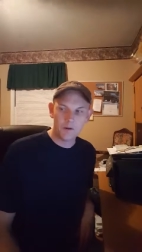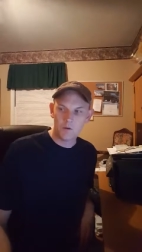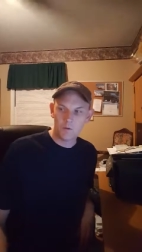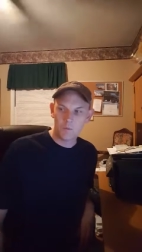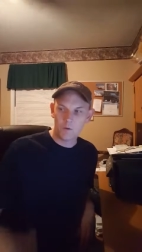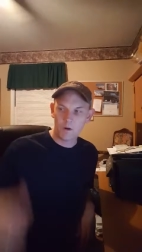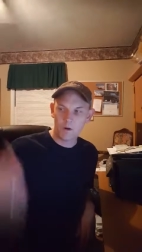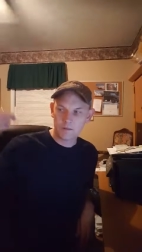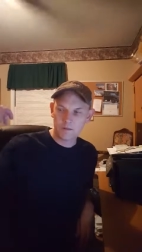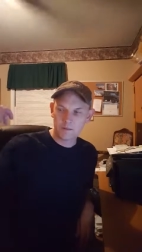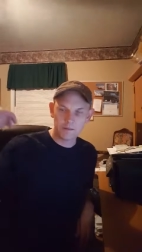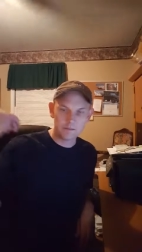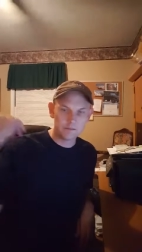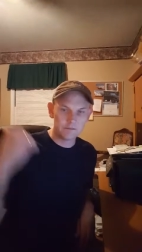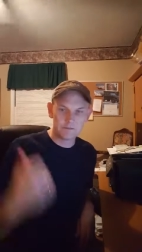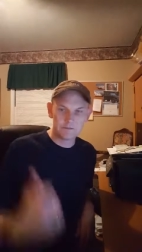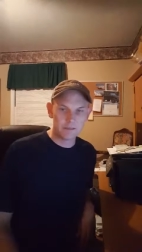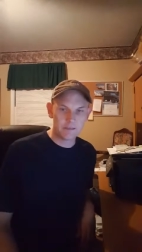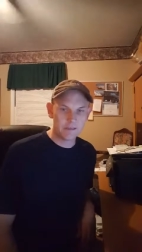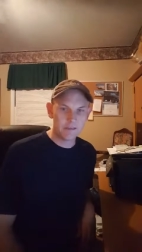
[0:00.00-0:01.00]

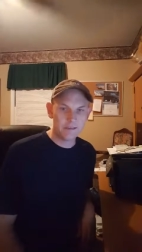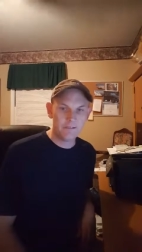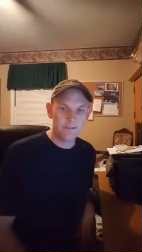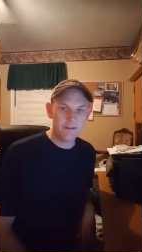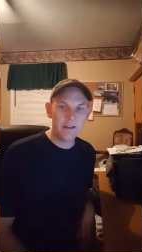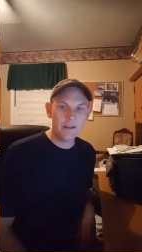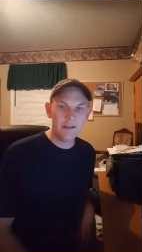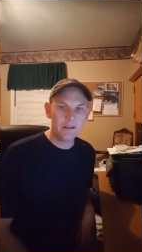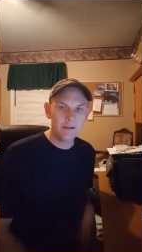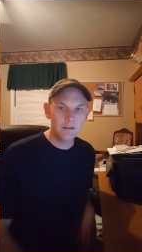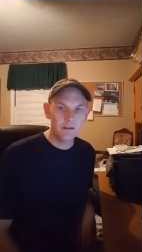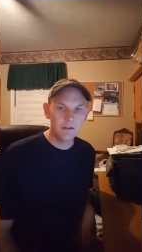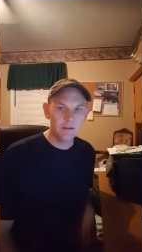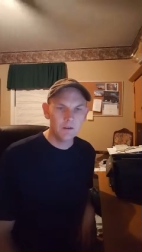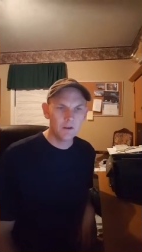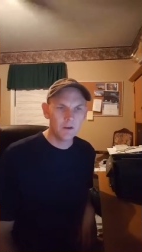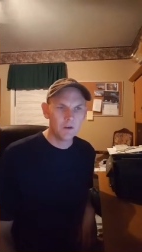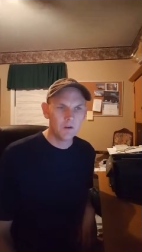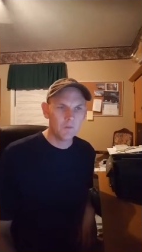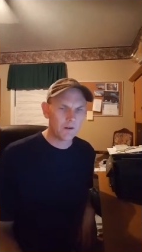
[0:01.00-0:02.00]
watching TV
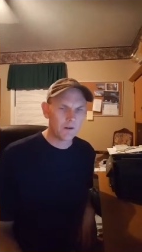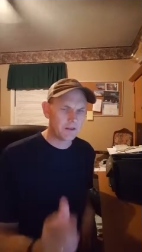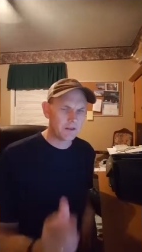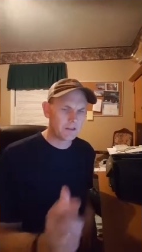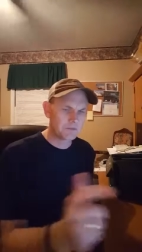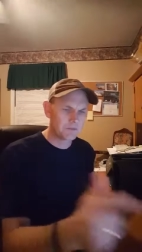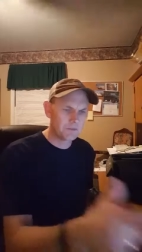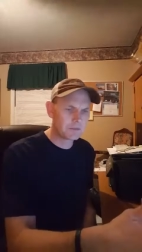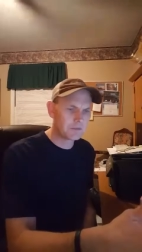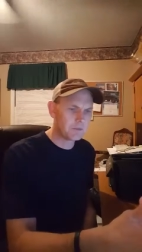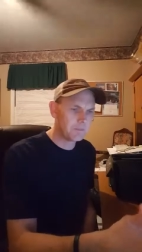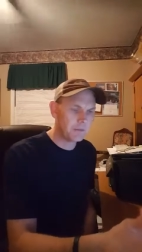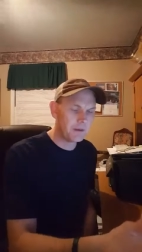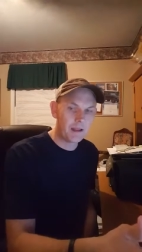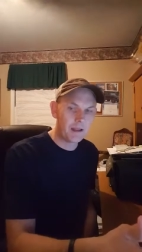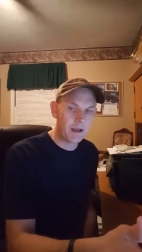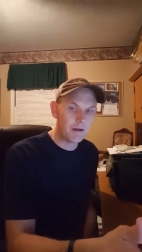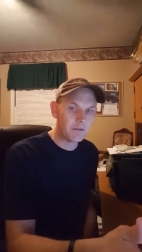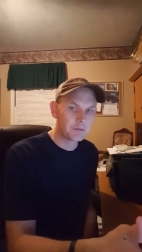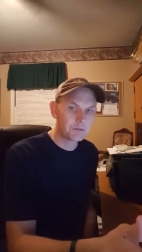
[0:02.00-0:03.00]
when I was supposed to be,
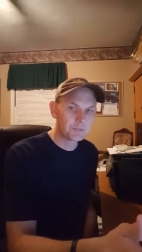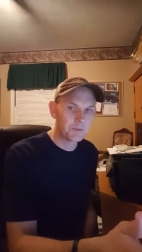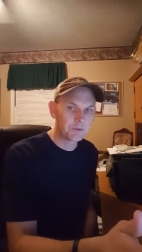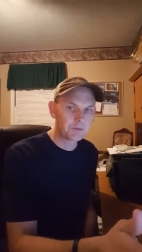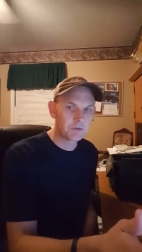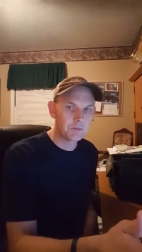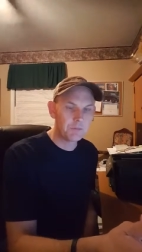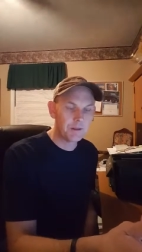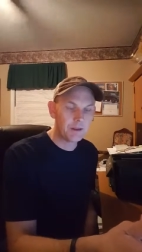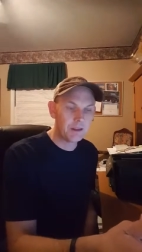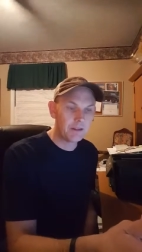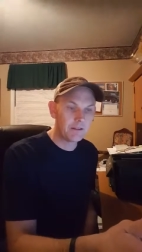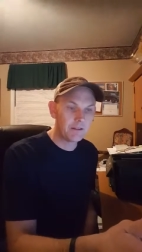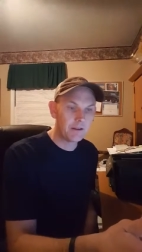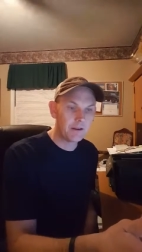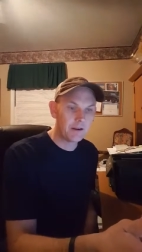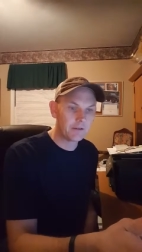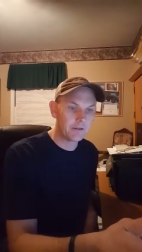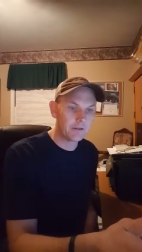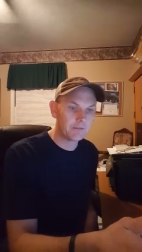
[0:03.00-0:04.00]
I was supposed to be in
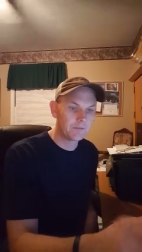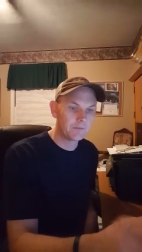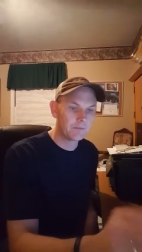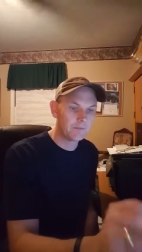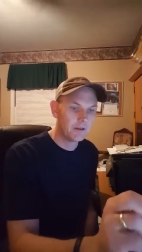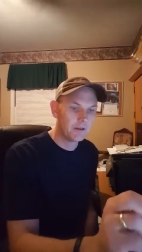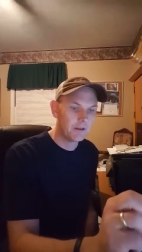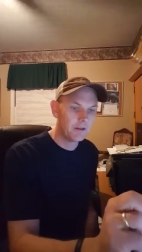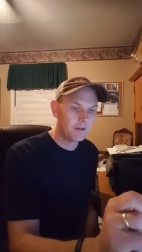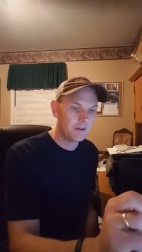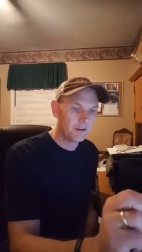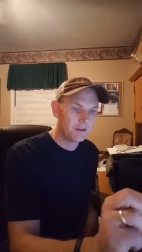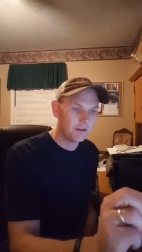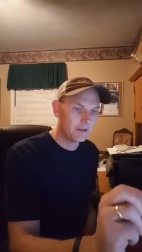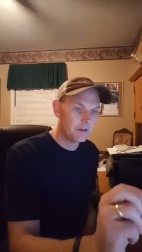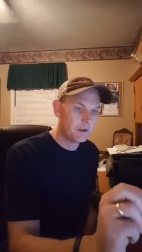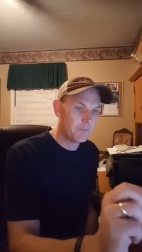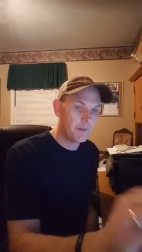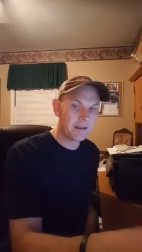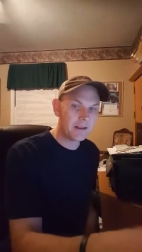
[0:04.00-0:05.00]
there, you
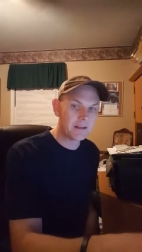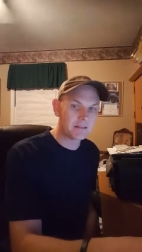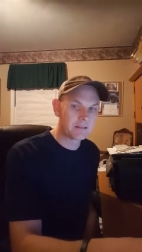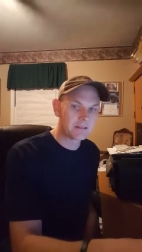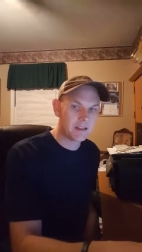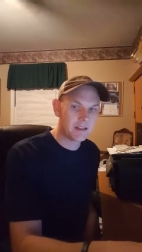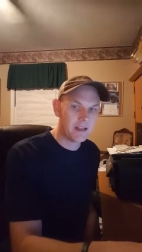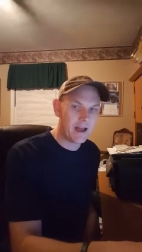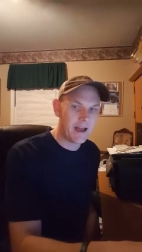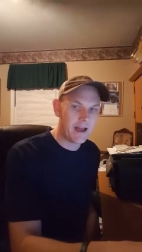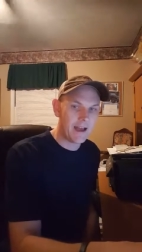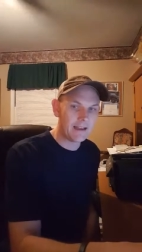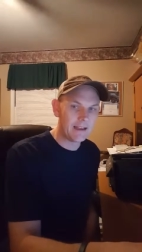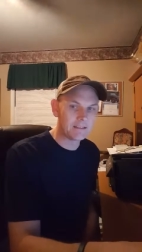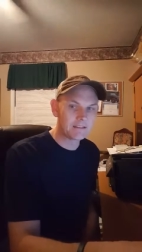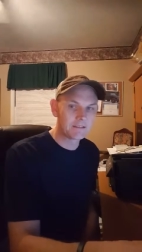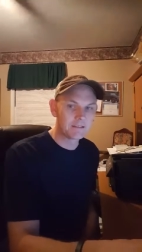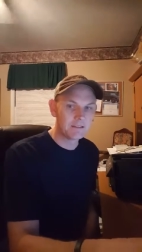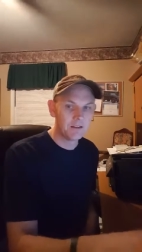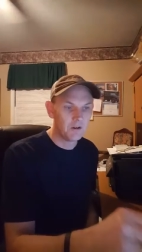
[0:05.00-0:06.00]
know, making
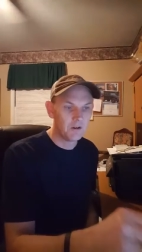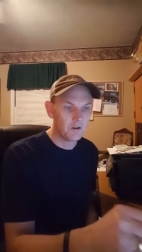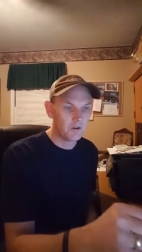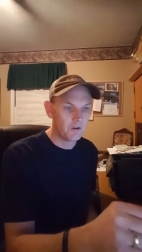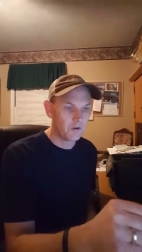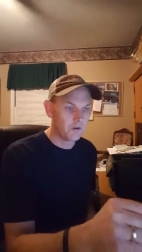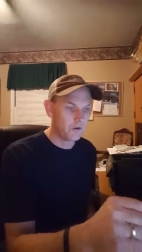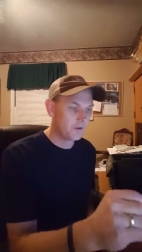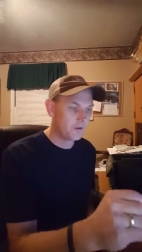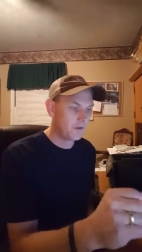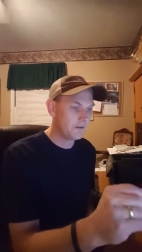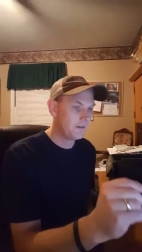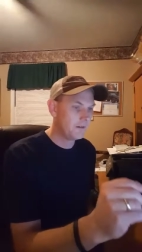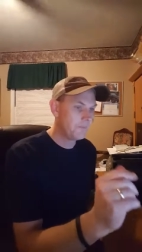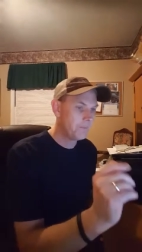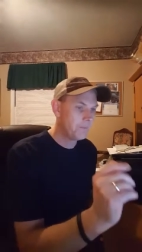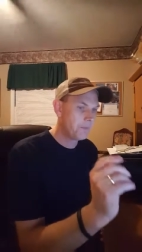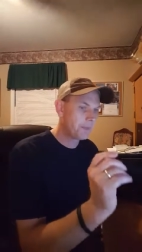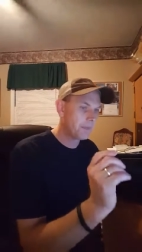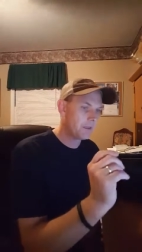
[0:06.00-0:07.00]
slides or,
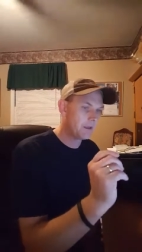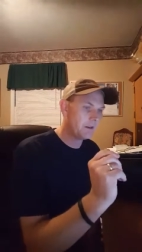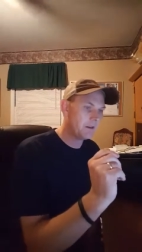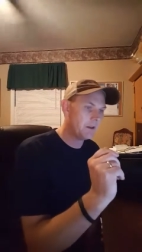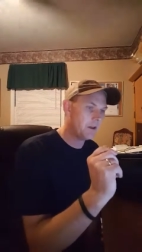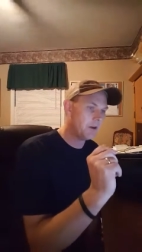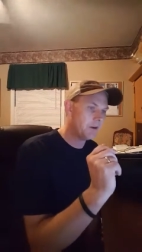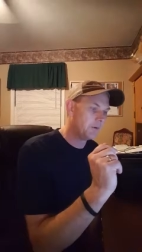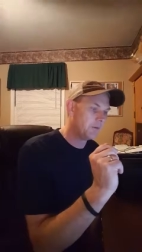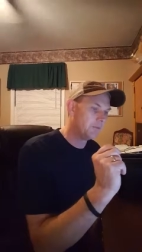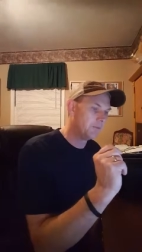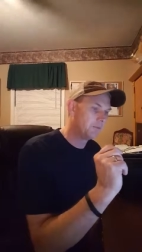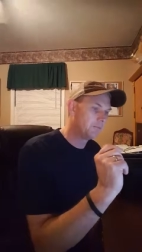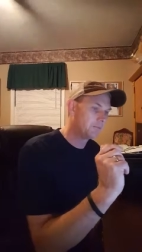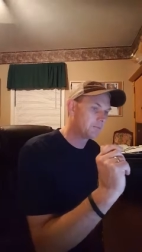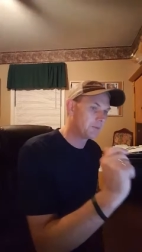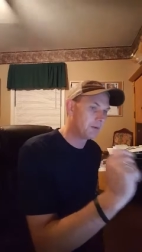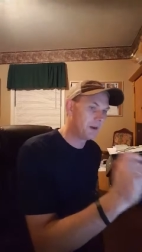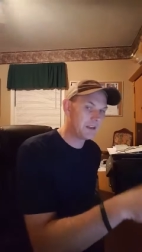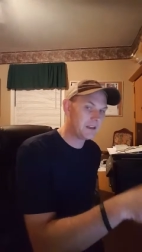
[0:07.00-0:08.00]
you know,
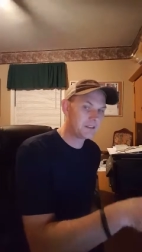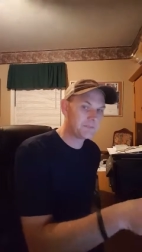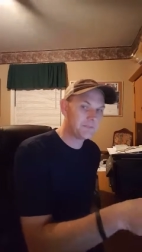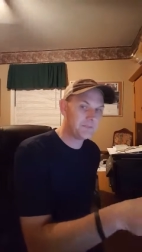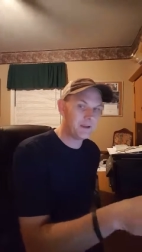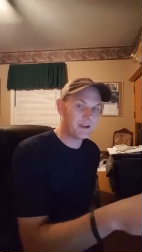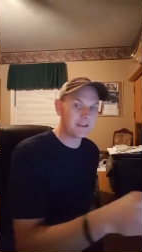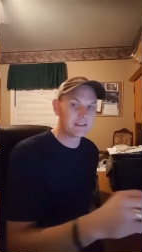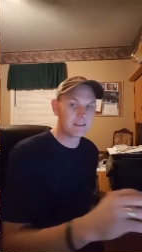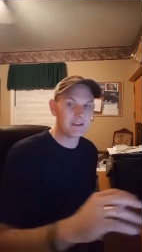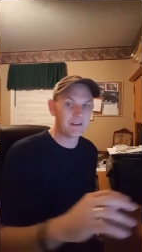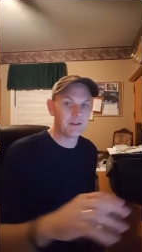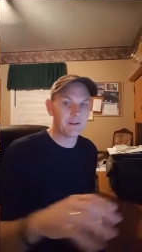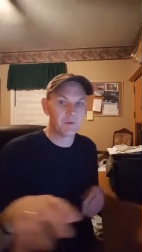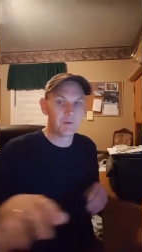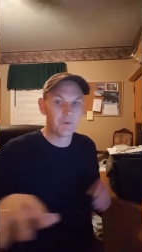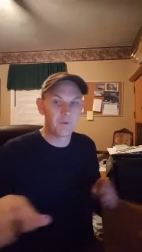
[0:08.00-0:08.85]
prospecting or